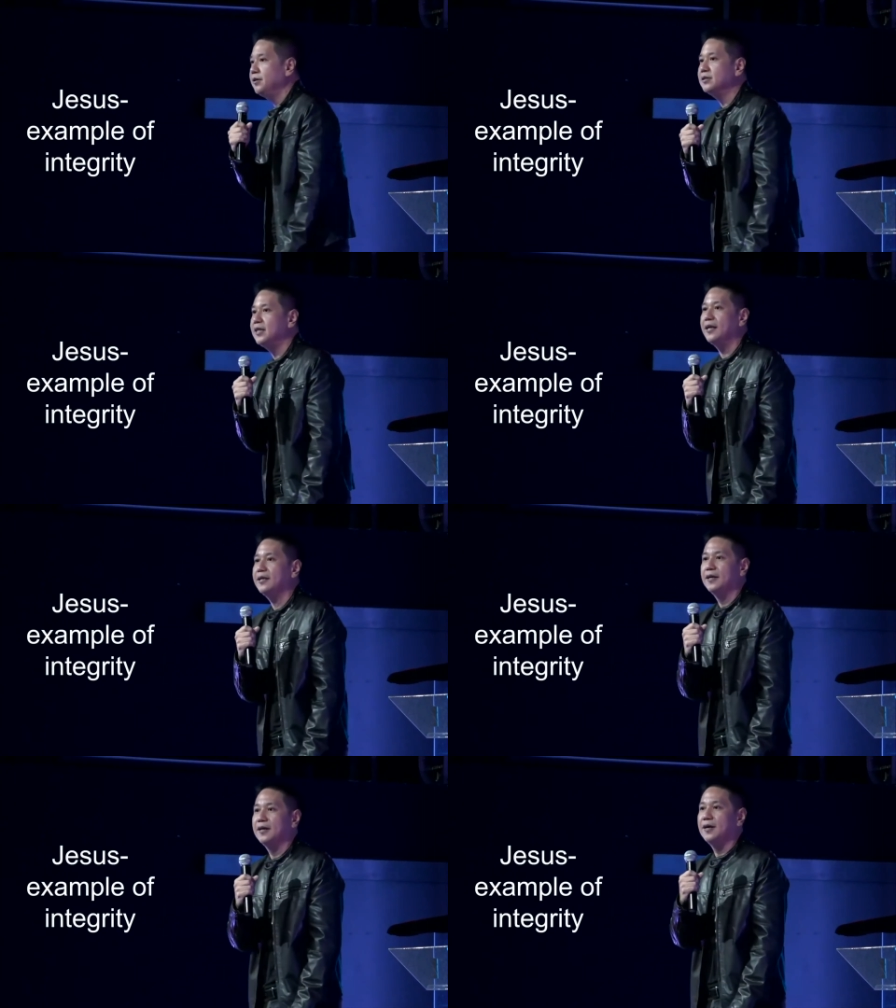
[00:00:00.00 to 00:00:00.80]
that
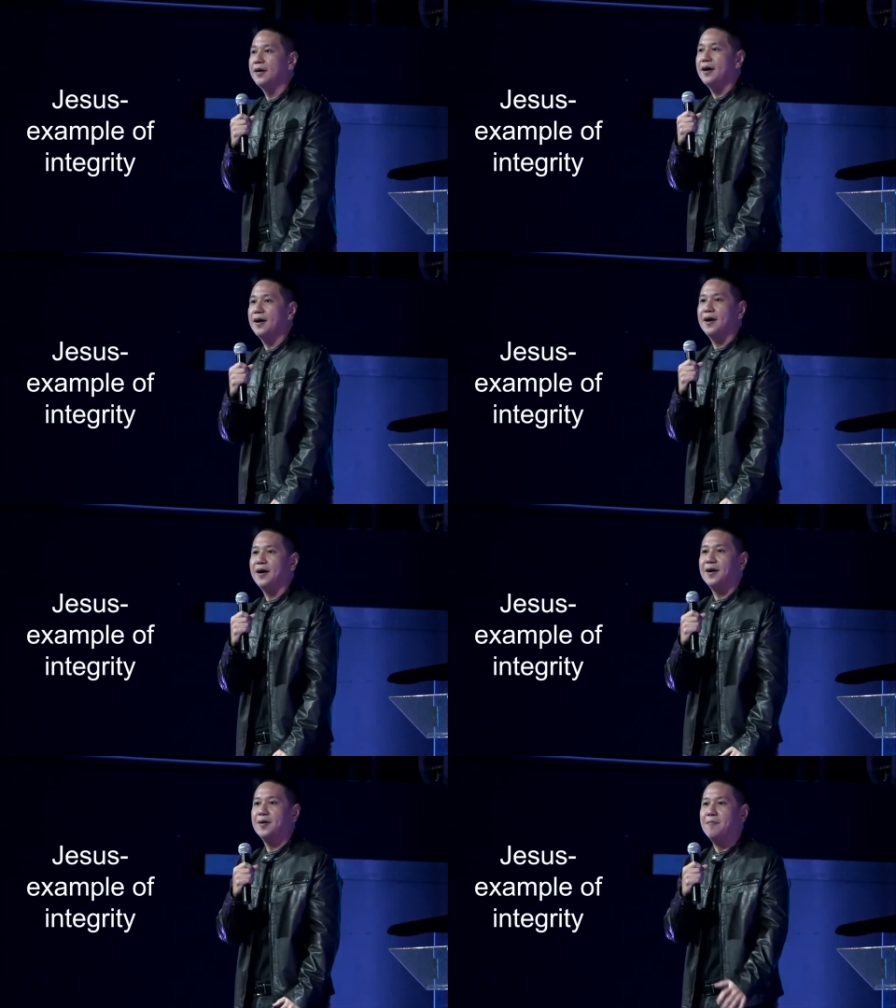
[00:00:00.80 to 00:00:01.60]

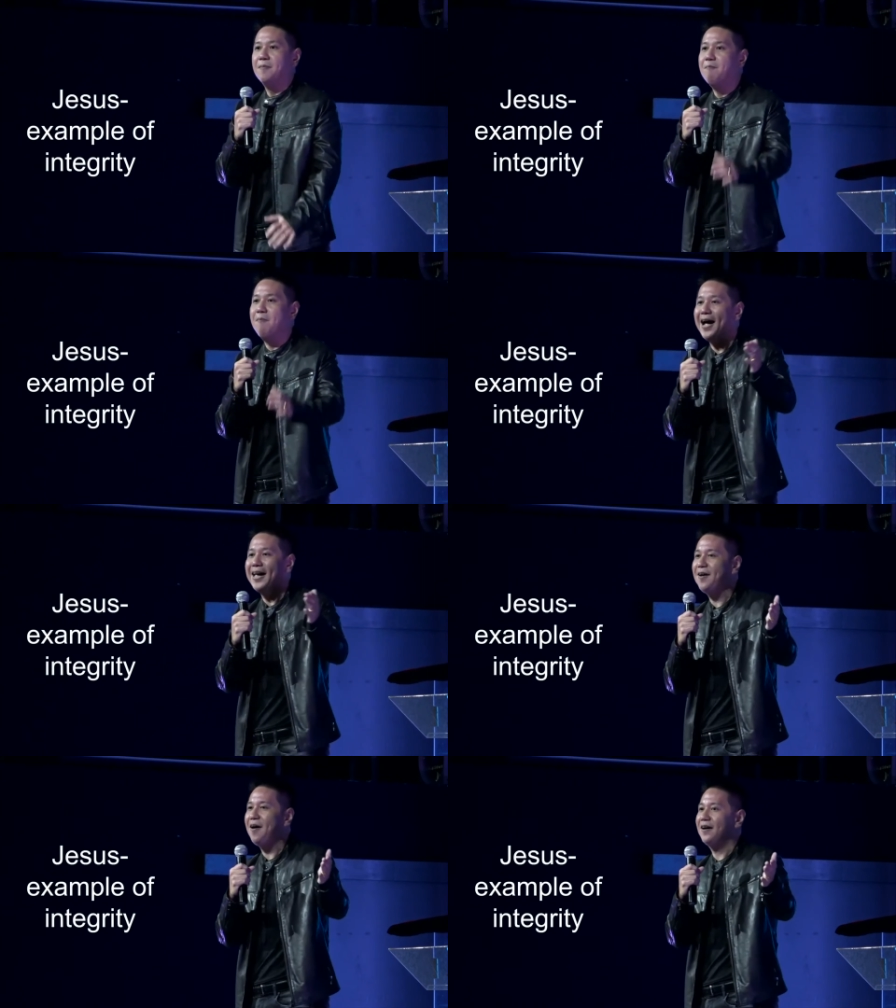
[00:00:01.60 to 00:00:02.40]
my
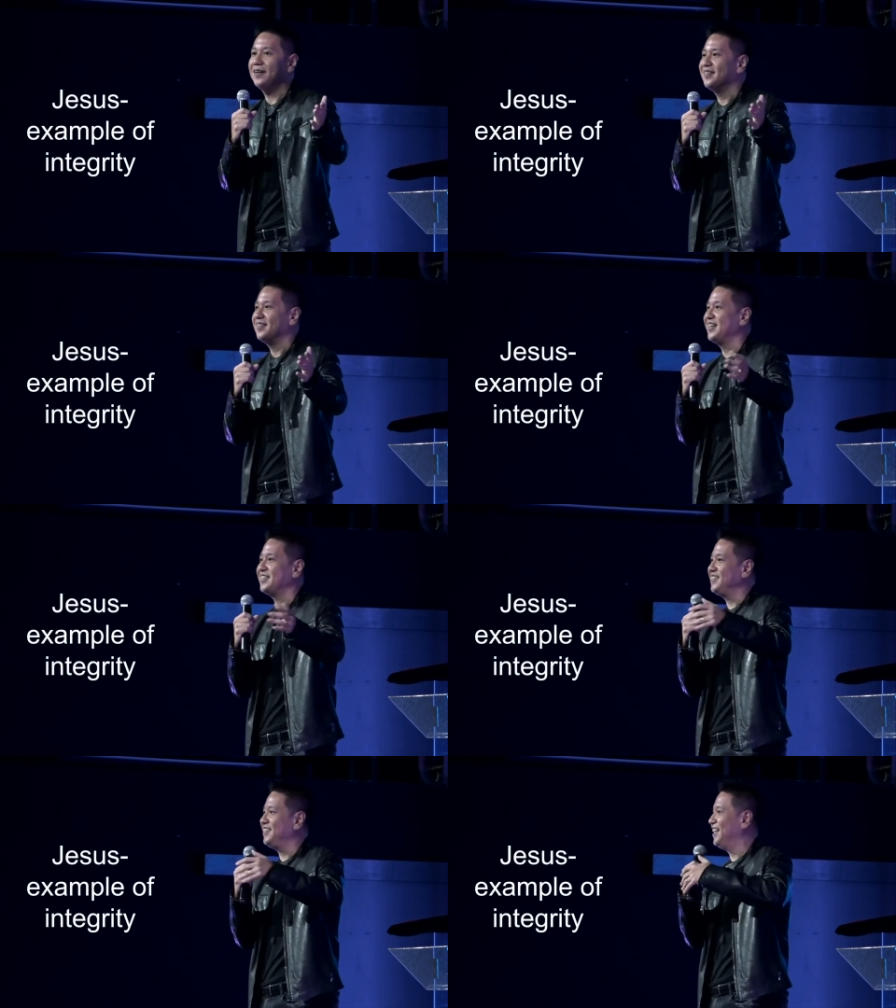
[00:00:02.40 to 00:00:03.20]
God
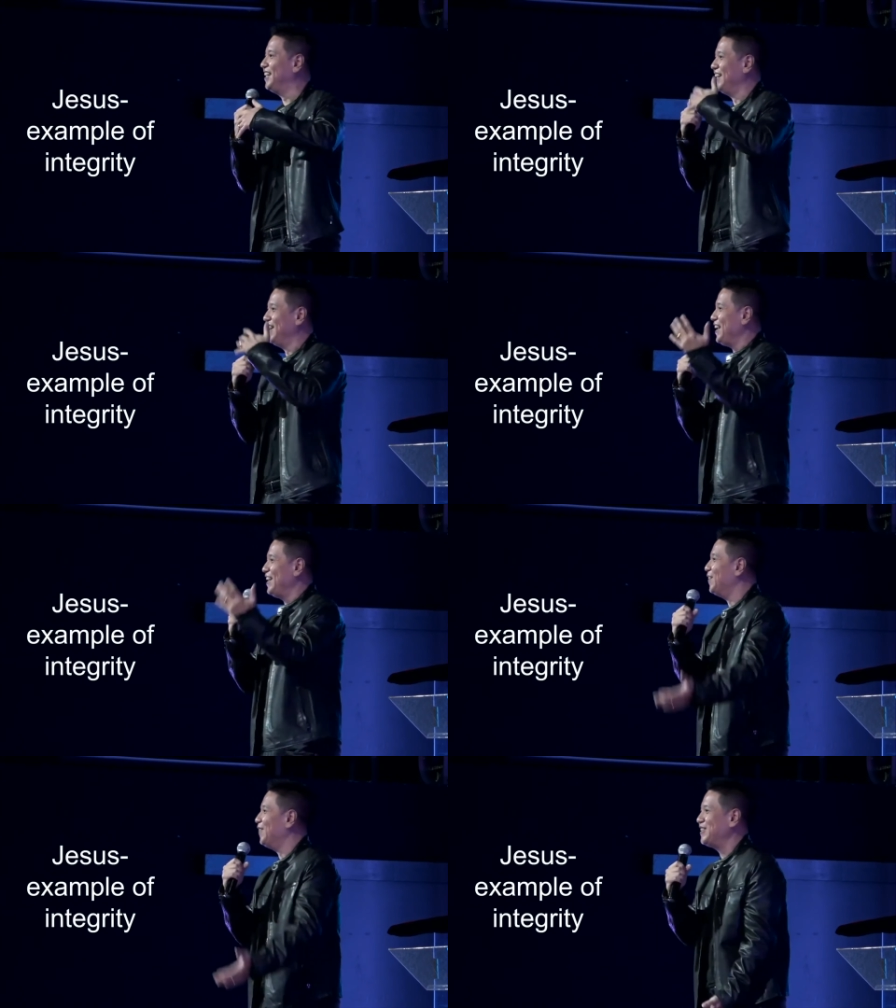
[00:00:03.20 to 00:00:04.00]
yesterday in
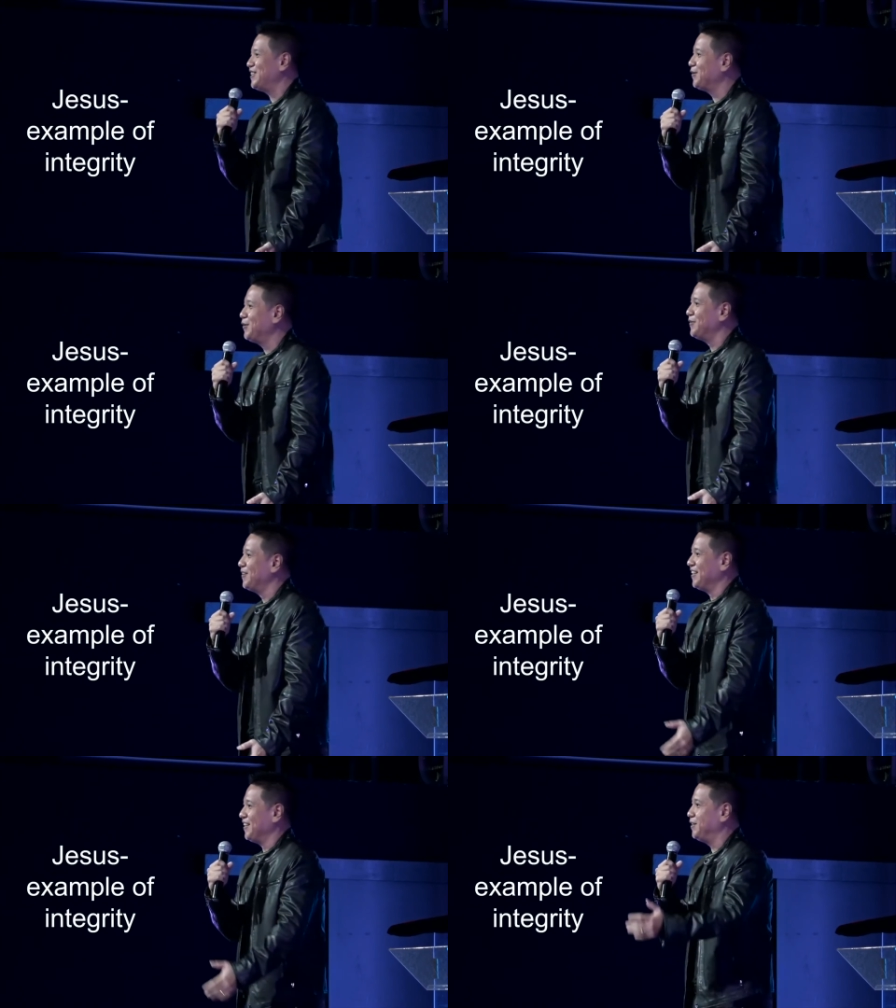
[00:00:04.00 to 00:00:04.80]
a worship group,
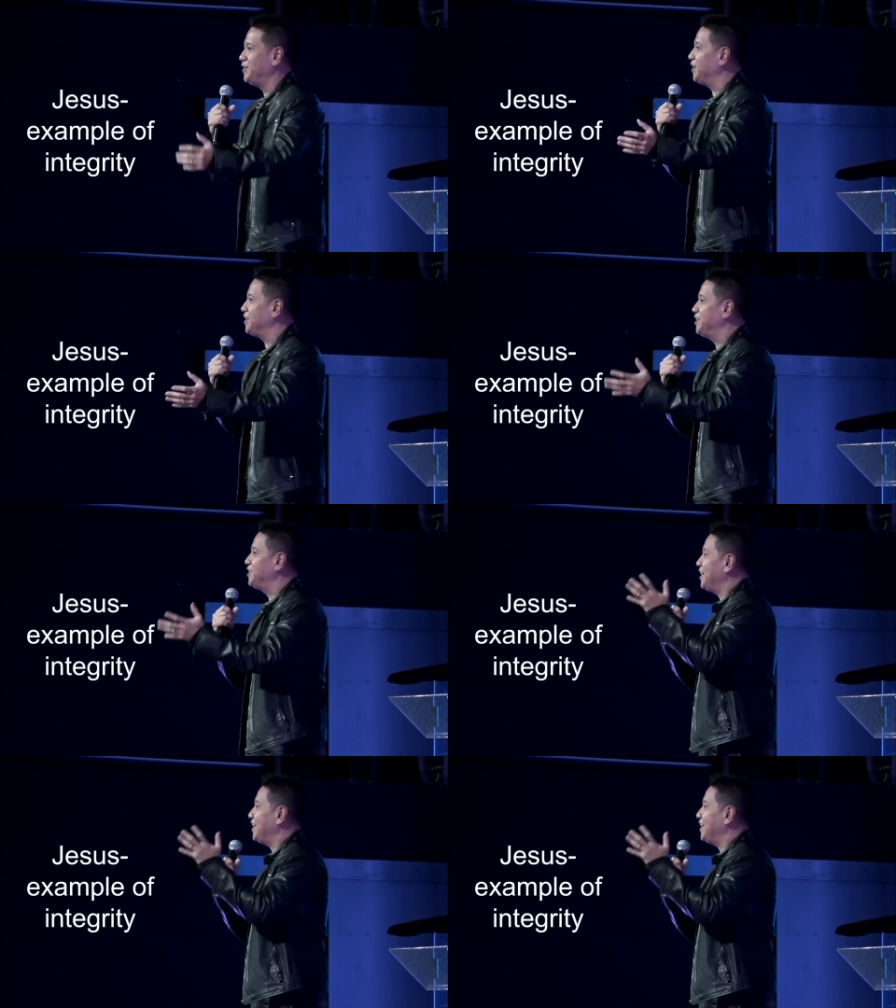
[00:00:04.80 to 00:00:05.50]
you know, Jonathan shared